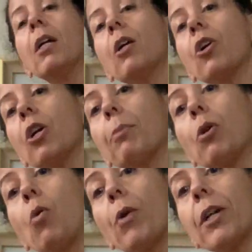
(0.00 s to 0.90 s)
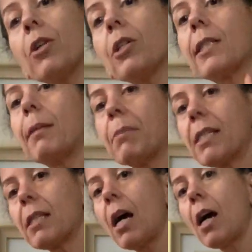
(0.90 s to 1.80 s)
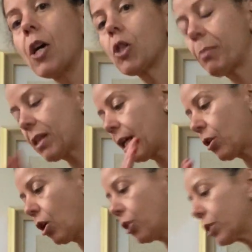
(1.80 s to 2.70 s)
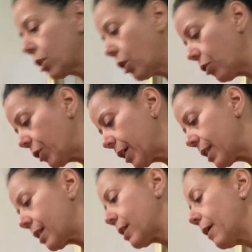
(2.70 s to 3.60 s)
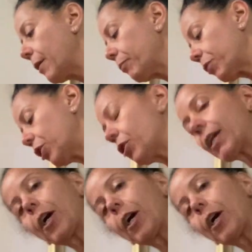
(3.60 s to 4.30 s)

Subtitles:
herbal oils, the massage, but then also this, you know, and I